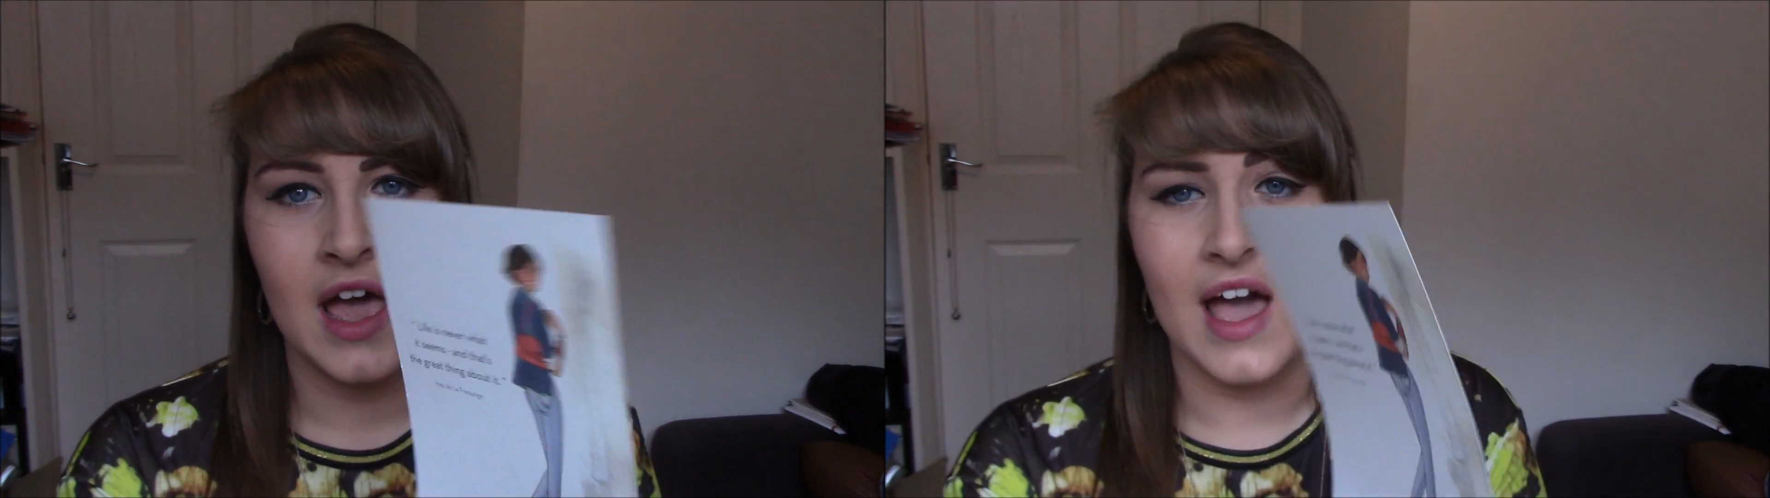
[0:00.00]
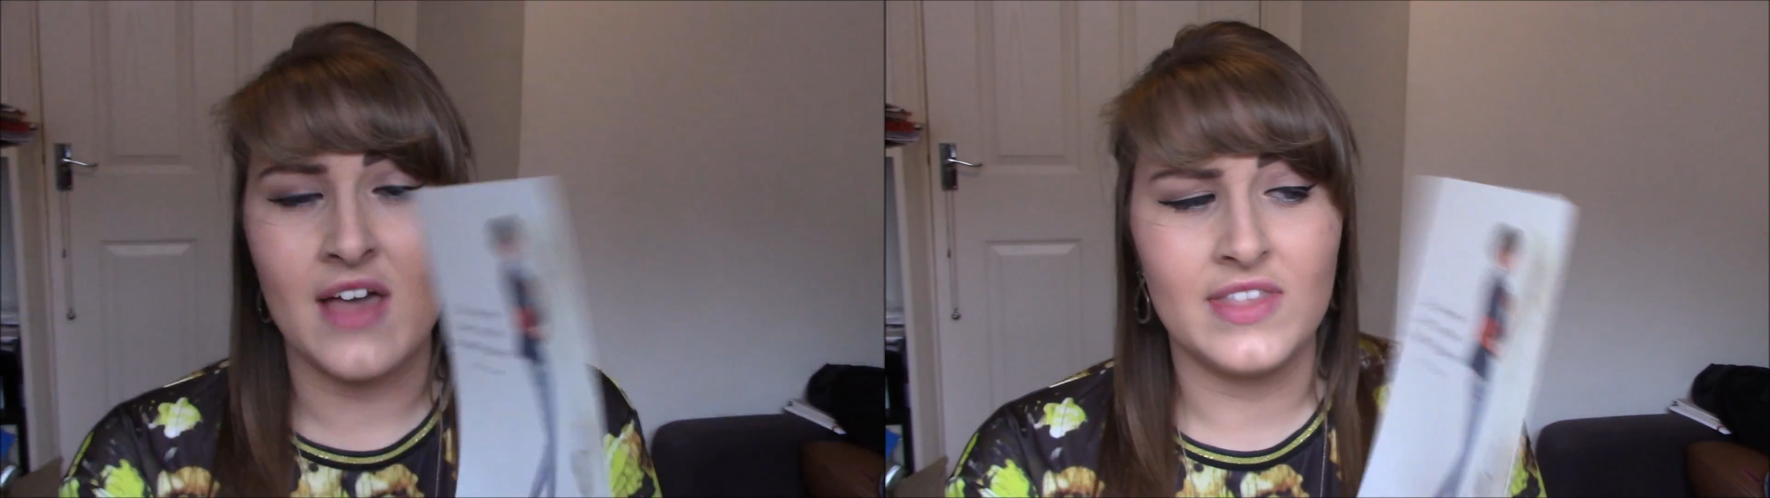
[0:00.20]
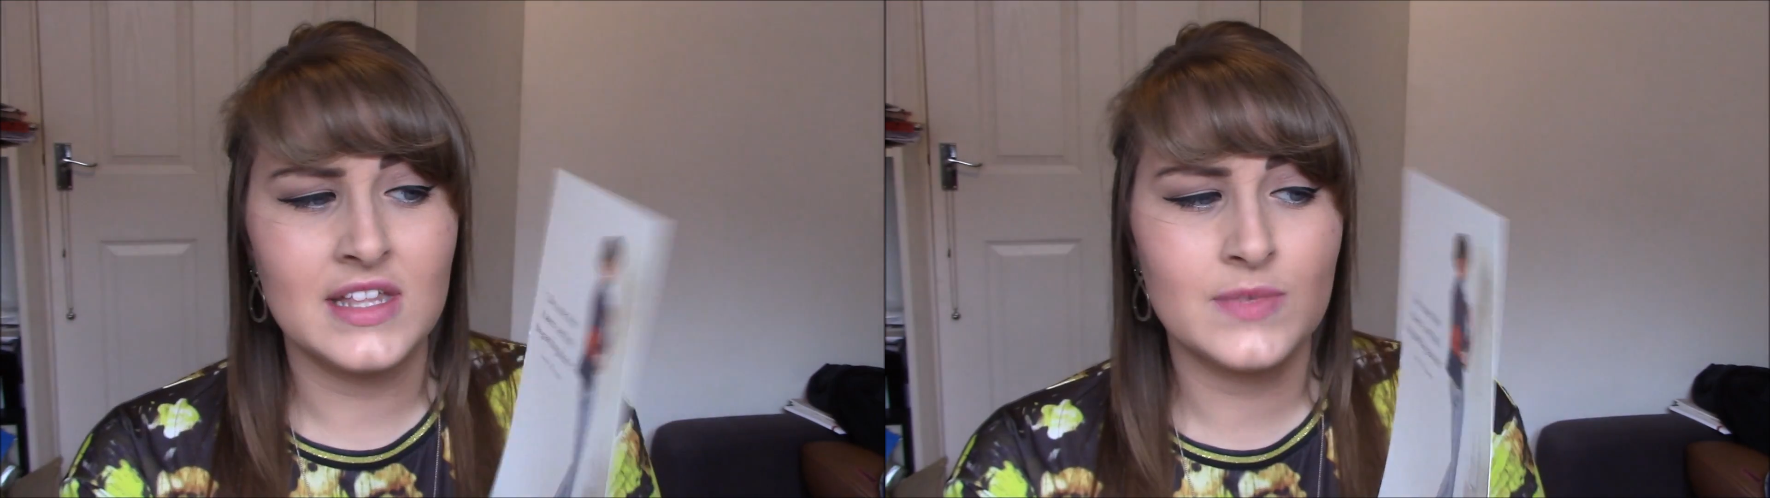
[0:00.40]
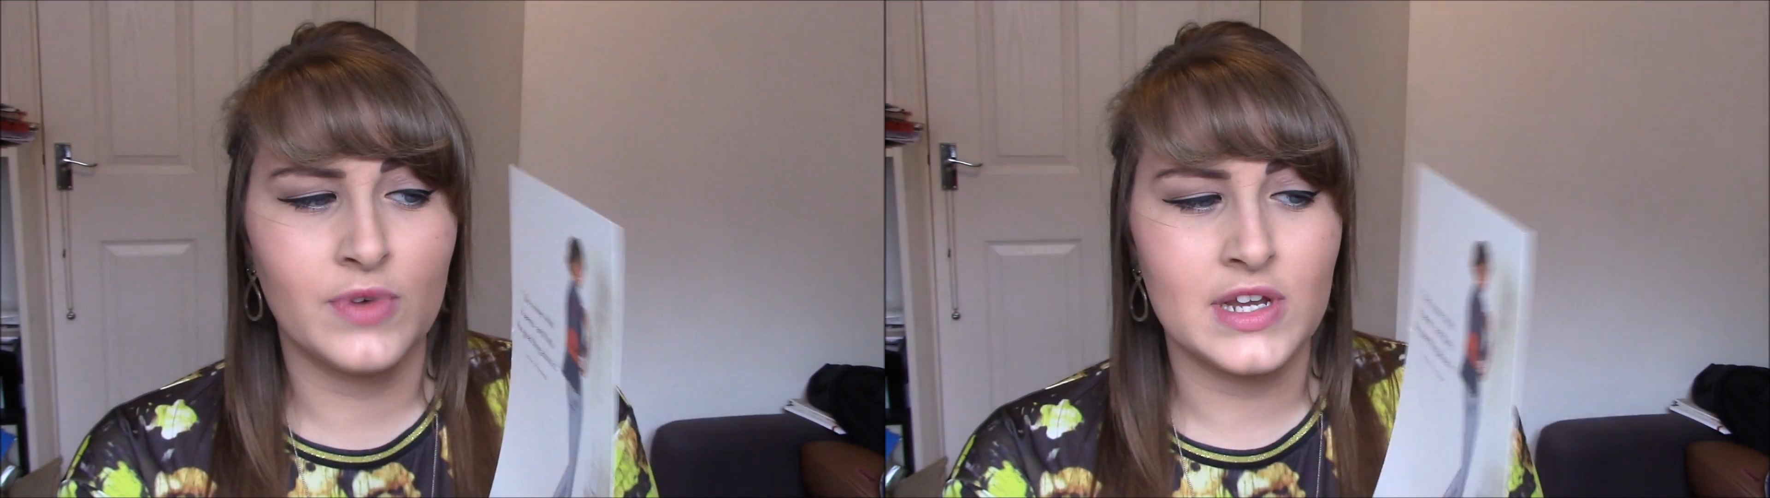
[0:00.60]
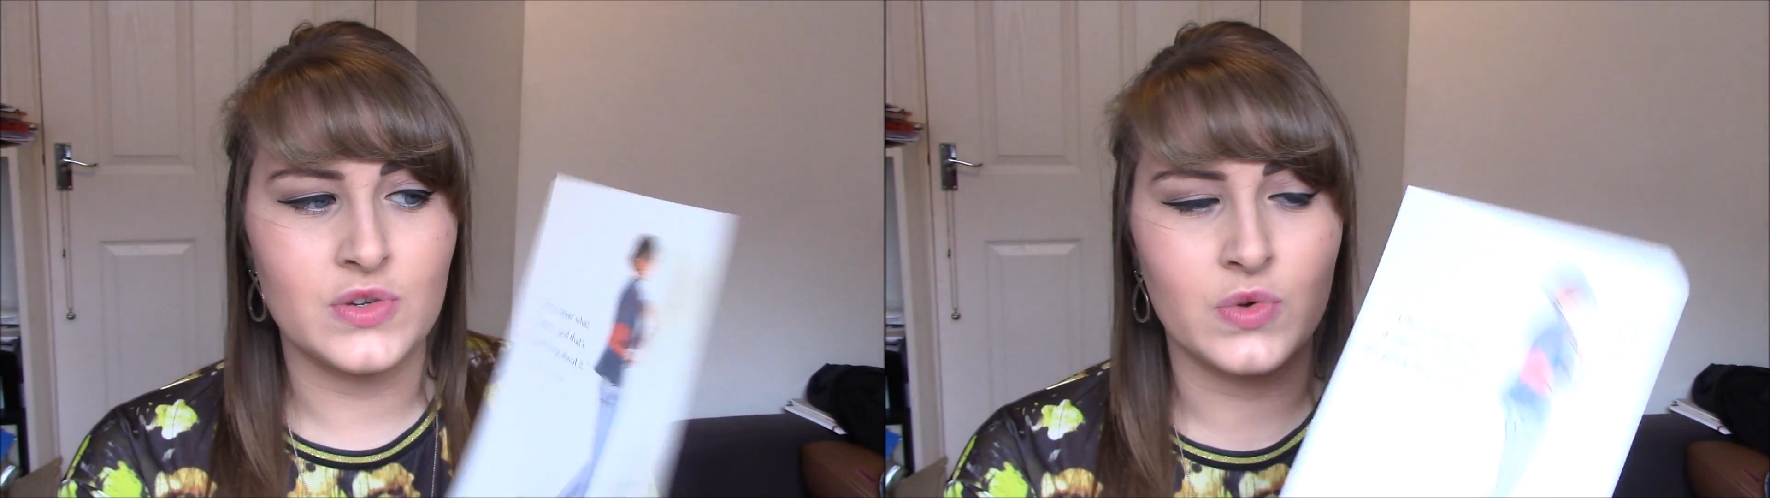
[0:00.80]
And the
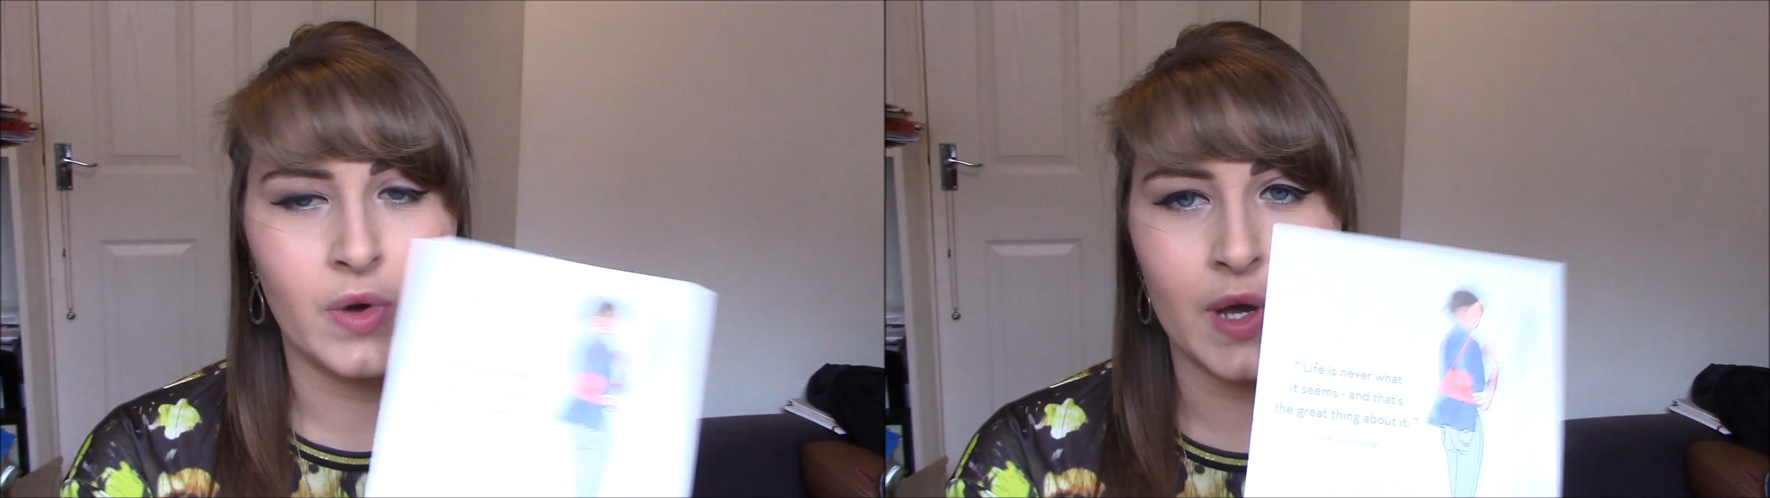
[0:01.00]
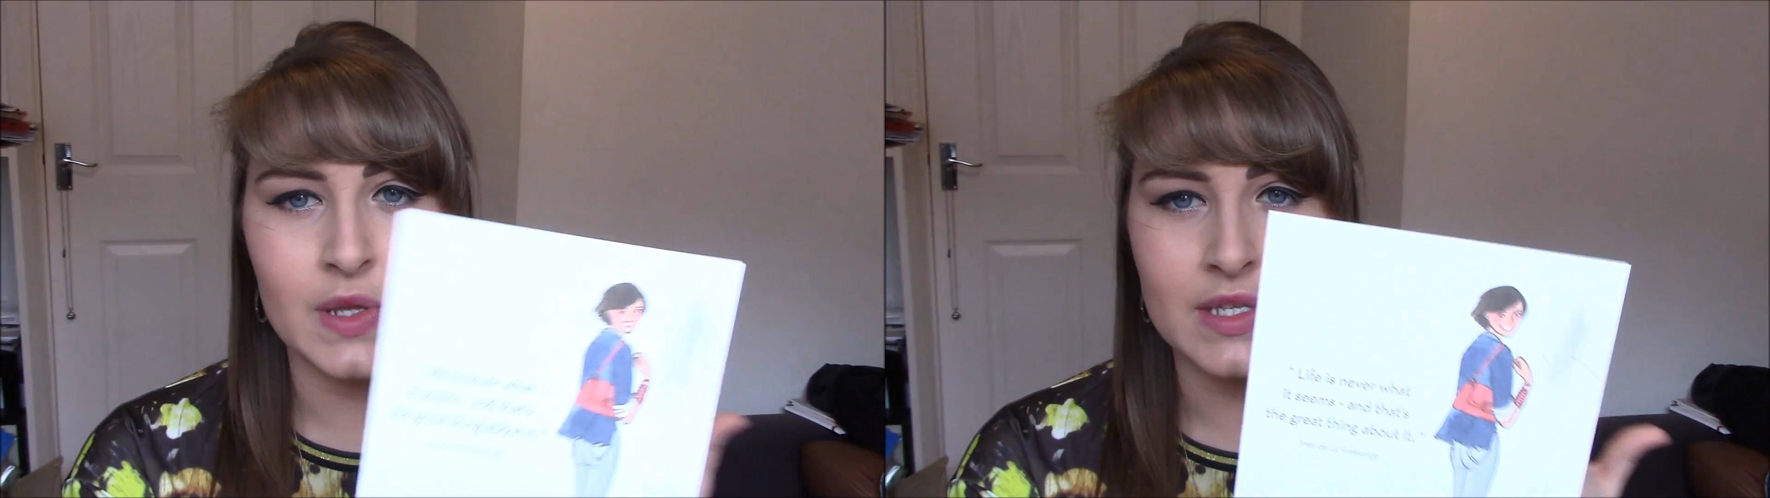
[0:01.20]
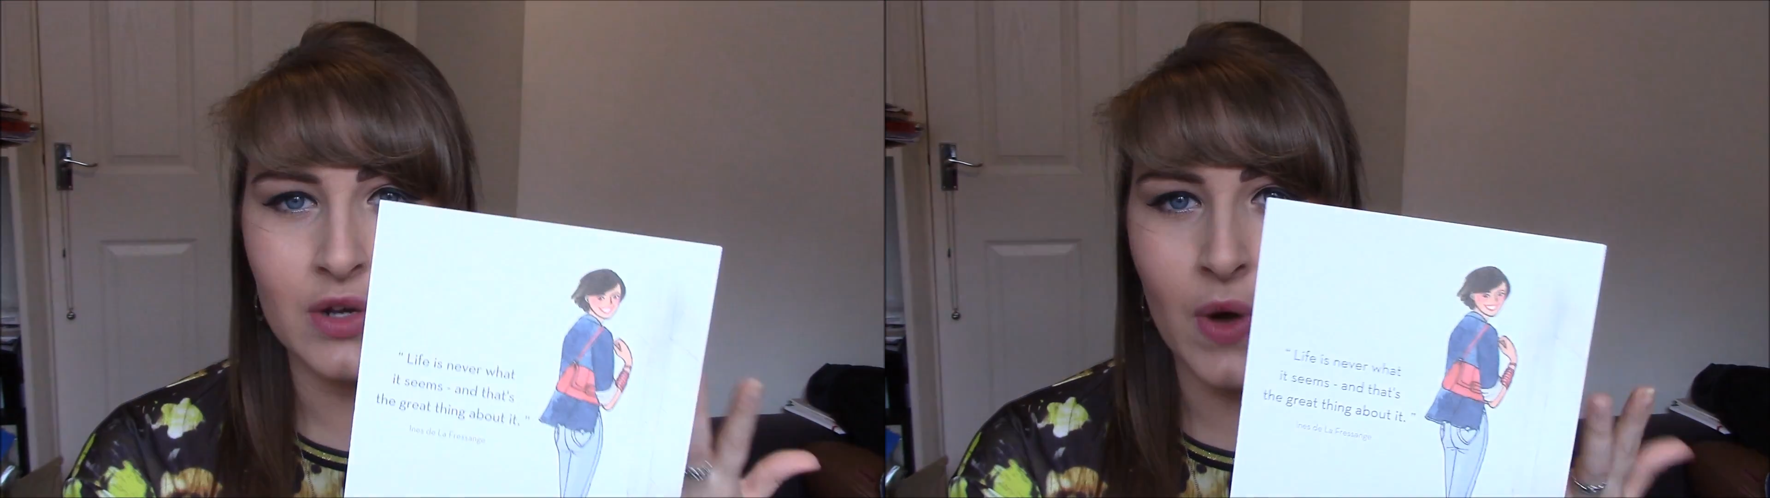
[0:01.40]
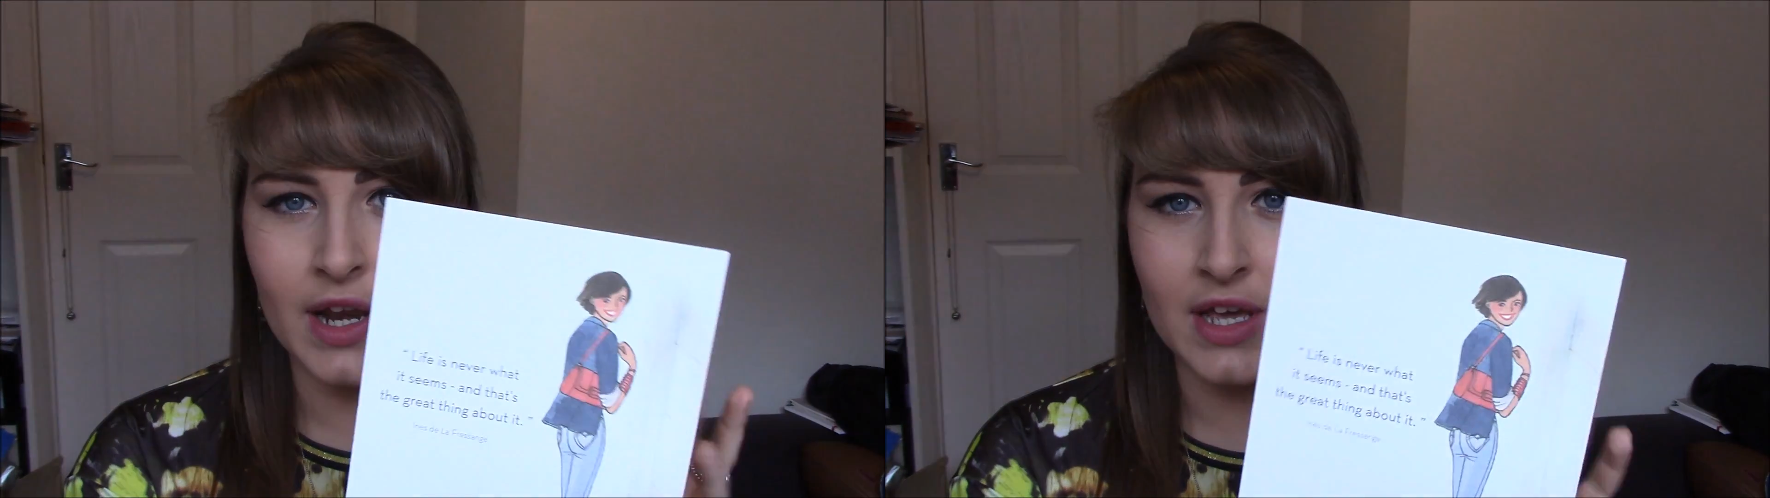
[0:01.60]
inspirational quotes are quite